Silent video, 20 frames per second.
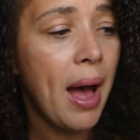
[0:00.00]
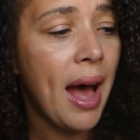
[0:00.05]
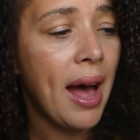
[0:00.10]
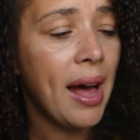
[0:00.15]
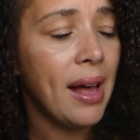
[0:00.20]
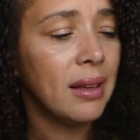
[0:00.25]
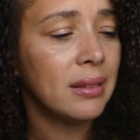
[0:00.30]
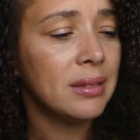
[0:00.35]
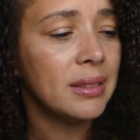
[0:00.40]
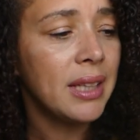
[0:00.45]

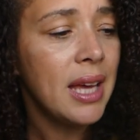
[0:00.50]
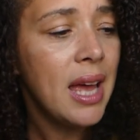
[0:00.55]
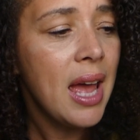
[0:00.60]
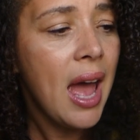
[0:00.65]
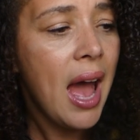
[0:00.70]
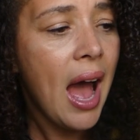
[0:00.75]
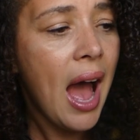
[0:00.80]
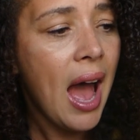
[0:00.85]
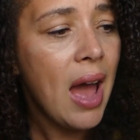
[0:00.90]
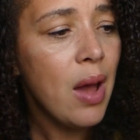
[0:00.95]
And
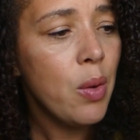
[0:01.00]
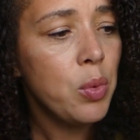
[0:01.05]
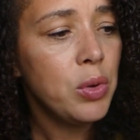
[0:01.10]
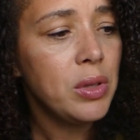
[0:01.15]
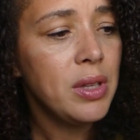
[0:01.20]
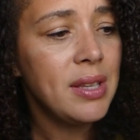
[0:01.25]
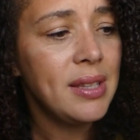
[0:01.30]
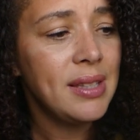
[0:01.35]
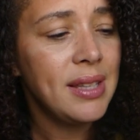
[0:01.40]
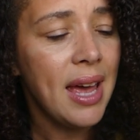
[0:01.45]
I
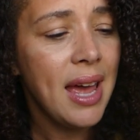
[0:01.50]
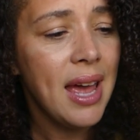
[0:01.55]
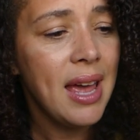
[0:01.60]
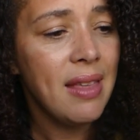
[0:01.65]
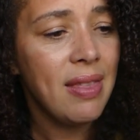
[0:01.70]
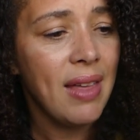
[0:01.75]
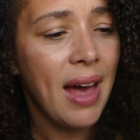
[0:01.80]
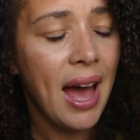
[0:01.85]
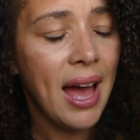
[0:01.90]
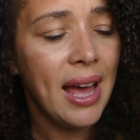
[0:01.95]
would
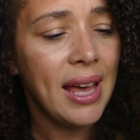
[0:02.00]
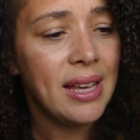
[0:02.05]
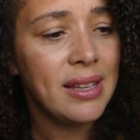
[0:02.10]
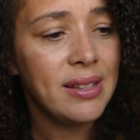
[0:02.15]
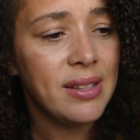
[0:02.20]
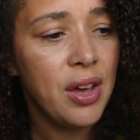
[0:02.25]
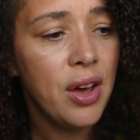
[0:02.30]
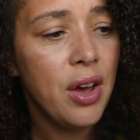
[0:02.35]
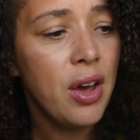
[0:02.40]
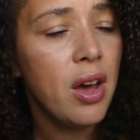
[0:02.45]
say that
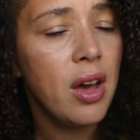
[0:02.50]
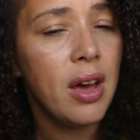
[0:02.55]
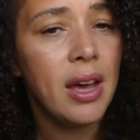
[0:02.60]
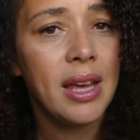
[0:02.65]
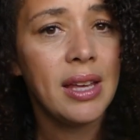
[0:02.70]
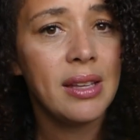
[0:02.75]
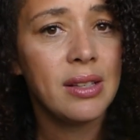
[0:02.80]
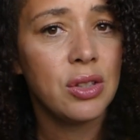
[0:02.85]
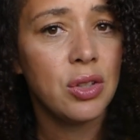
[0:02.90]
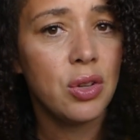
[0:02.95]
his hair
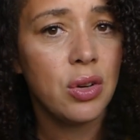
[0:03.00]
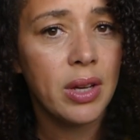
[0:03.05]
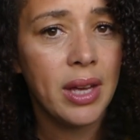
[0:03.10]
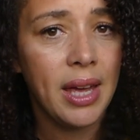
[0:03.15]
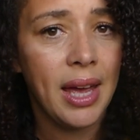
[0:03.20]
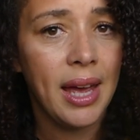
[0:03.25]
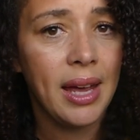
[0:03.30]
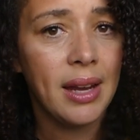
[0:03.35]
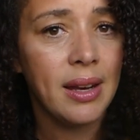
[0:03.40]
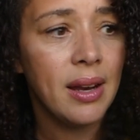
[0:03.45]
is
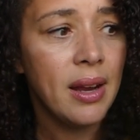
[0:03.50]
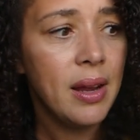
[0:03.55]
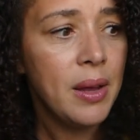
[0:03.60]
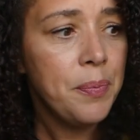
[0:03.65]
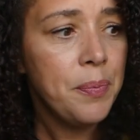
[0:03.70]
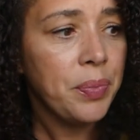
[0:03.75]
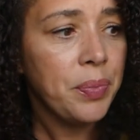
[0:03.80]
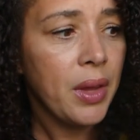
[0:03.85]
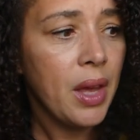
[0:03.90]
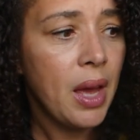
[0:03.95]
looking
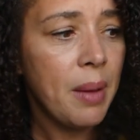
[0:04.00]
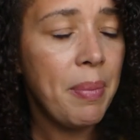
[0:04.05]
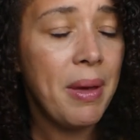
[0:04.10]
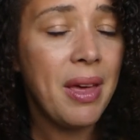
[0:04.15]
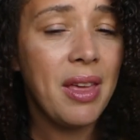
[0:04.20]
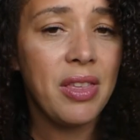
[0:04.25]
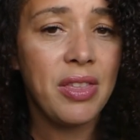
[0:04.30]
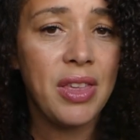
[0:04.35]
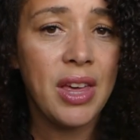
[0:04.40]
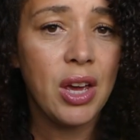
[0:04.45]
a
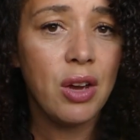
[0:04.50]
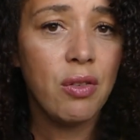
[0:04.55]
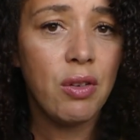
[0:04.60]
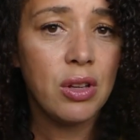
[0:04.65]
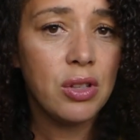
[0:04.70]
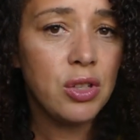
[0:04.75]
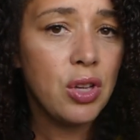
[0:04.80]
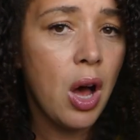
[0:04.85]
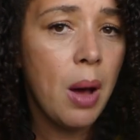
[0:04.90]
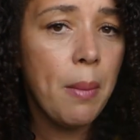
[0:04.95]
bit thicker
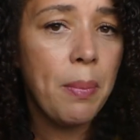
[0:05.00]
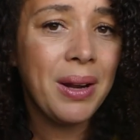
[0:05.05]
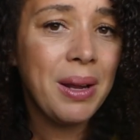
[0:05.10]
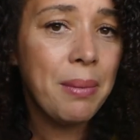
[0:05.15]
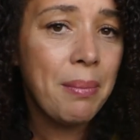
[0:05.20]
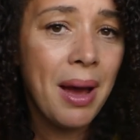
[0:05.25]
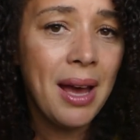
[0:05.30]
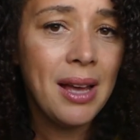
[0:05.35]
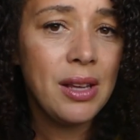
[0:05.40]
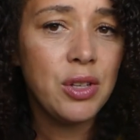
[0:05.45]
on top, but
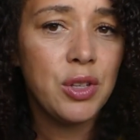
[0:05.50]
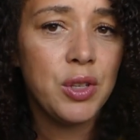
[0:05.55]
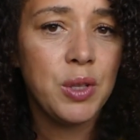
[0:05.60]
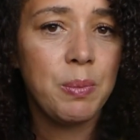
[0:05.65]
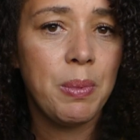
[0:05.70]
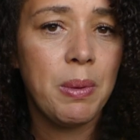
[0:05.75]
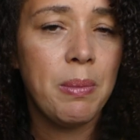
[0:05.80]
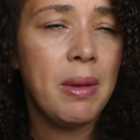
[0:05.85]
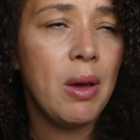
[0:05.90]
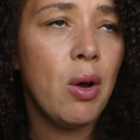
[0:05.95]
it might
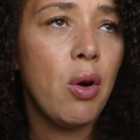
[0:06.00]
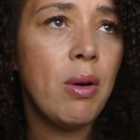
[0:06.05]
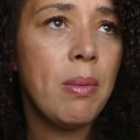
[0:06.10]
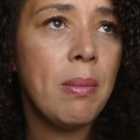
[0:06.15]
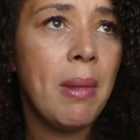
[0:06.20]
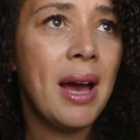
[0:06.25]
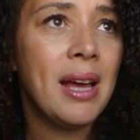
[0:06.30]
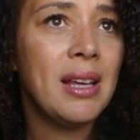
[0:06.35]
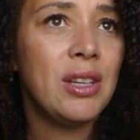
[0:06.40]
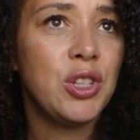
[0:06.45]
just be me, or it
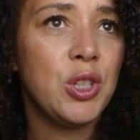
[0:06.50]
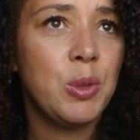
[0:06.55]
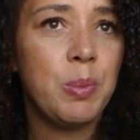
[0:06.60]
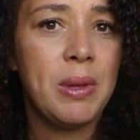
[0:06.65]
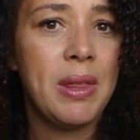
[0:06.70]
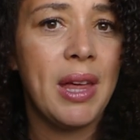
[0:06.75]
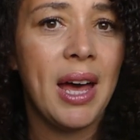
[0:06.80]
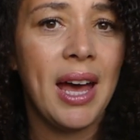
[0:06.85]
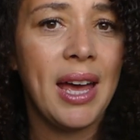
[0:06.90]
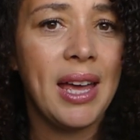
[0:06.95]
might just
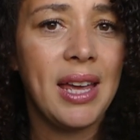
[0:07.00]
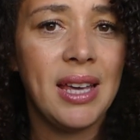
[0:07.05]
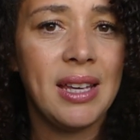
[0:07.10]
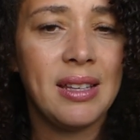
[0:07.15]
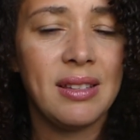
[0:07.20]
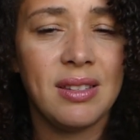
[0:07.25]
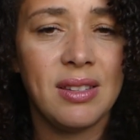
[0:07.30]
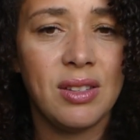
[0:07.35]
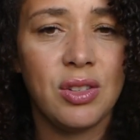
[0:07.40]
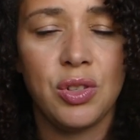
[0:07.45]
be that
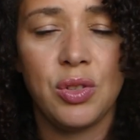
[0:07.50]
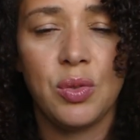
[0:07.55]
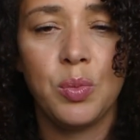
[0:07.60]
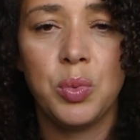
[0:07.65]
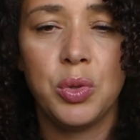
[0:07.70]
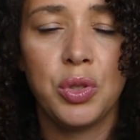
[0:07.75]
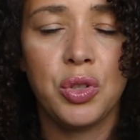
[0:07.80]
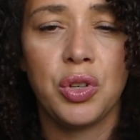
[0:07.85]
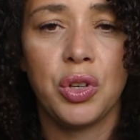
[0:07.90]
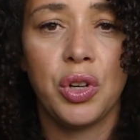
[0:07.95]
it's
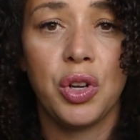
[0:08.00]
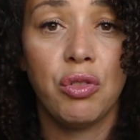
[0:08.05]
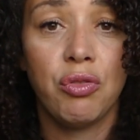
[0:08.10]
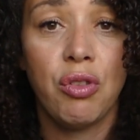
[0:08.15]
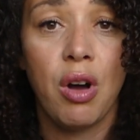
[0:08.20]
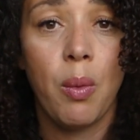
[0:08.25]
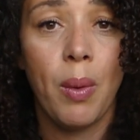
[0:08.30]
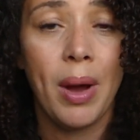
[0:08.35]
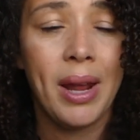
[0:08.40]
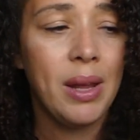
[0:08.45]
was going to
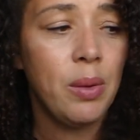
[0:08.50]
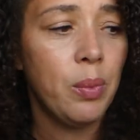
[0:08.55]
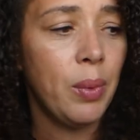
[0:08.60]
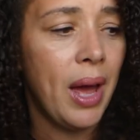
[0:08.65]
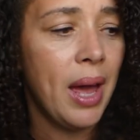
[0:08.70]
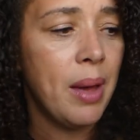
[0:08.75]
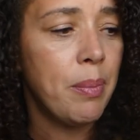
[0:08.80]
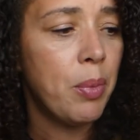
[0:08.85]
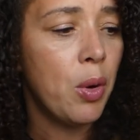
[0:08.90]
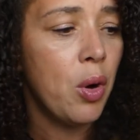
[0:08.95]
grow
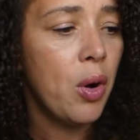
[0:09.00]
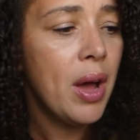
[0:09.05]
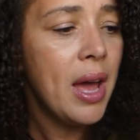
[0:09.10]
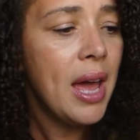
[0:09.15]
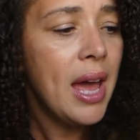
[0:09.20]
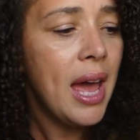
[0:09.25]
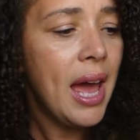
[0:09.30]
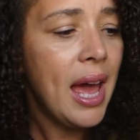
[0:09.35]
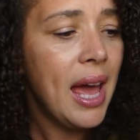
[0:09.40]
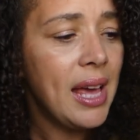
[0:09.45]
anyway, but
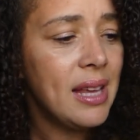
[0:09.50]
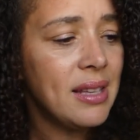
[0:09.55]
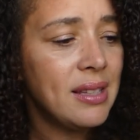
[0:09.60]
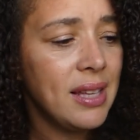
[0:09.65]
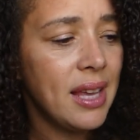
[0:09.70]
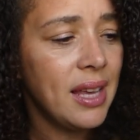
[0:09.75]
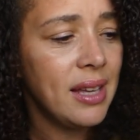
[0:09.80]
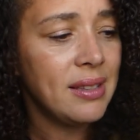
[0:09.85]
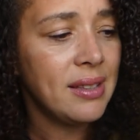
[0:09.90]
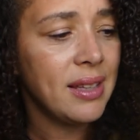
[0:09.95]

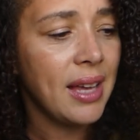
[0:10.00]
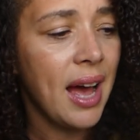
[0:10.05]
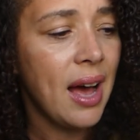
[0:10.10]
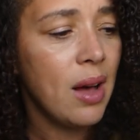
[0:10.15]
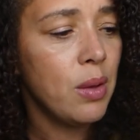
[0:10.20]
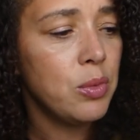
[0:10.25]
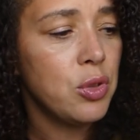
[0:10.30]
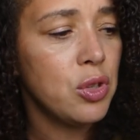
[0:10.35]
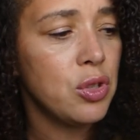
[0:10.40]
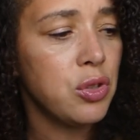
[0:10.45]
his
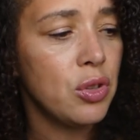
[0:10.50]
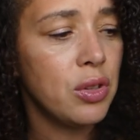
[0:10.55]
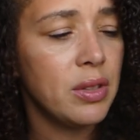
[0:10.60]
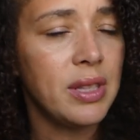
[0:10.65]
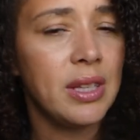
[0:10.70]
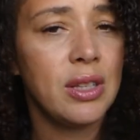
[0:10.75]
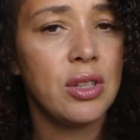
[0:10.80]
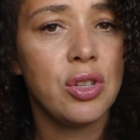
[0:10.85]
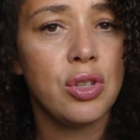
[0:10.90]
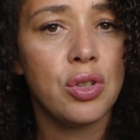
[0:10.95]
scalp just
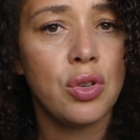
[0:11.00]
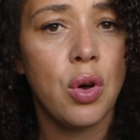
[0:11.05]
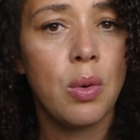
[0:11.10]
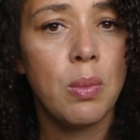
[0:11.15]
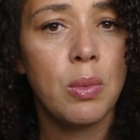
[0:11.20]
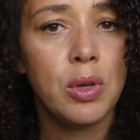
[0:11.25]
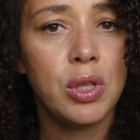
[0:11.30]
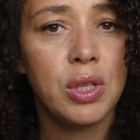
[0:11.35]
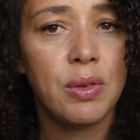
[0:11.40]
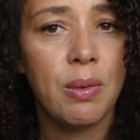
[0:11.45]
looks in so
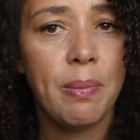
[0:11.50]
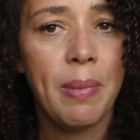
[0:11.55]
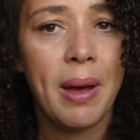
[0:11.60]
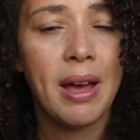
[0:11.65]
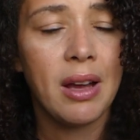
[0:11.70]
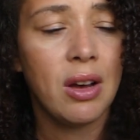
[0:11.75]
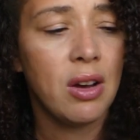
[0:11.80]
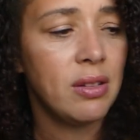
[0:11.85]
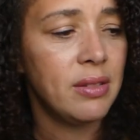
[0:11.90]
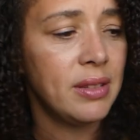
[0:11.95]
much of a
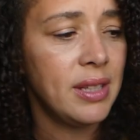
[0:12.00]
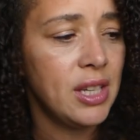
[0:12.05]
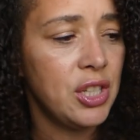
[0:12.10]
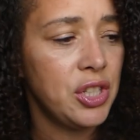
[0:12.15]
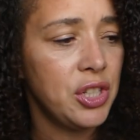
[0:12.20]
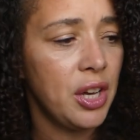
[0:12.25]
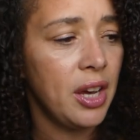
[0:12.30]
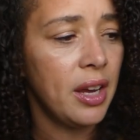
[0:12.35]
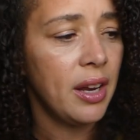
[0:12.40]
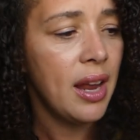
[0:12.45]
better
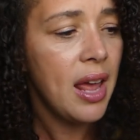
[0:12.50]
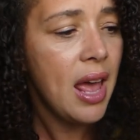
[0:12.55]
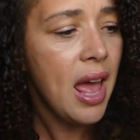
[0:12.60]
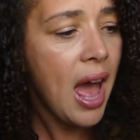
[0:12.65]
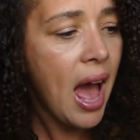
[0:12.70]
condition.